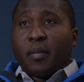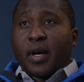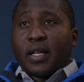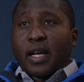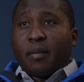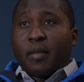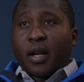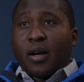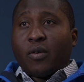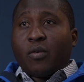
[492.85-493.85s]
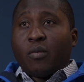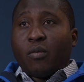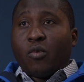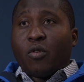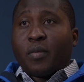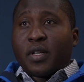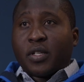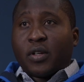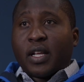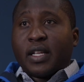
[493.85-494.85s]
but I'm now more
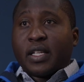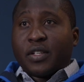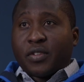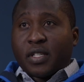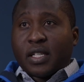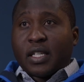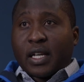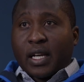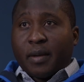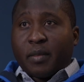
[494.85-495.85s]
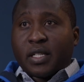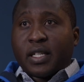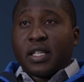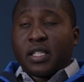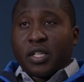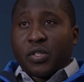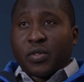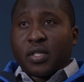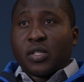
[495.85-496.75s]
particularly interested in climate change issues.